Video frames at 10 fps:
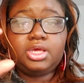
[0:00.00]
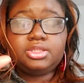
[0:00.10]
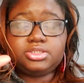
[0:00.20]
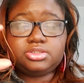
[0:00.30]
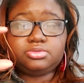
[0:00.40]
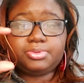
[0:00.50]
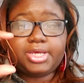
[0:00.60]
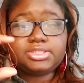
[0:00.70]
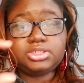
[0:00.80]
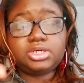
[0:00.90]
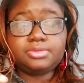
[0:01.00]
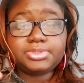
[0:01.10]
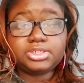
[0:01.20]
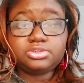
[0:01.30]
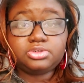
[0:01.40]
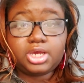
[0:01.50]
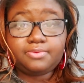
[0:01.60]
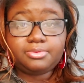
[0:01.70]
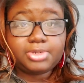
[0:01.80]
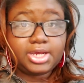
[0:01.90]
these little plastic cups that you got from the